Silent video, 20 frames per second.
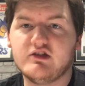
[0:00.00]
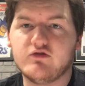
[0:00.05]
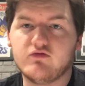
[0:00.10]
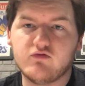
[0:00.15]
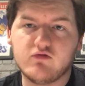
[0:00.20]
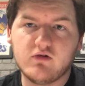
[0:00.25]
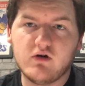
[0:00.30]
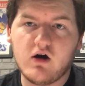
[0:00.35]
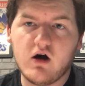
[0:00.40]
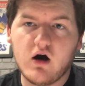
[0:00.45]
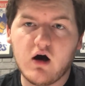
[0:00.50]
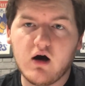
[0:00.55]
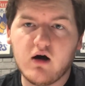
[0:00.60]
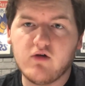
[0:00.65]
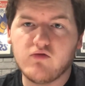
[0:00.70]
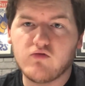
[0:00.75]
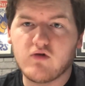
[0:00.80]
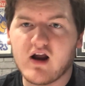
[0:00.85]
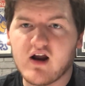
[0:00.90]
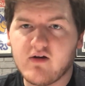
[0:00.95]
are
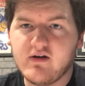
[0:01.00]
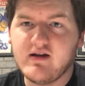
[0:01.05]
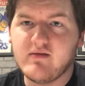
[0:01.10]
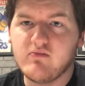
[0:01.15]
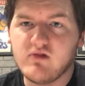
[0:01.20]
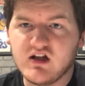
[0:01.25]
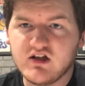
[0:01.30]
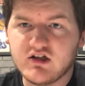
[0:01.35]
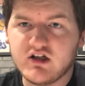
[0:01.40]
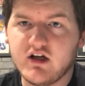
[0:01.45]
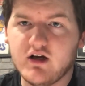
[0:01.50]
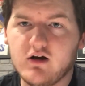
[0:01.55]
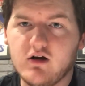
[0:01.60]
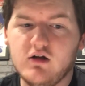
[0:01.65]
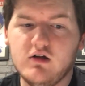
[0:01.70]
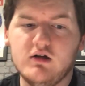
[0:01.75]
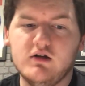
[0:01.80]
around him this year.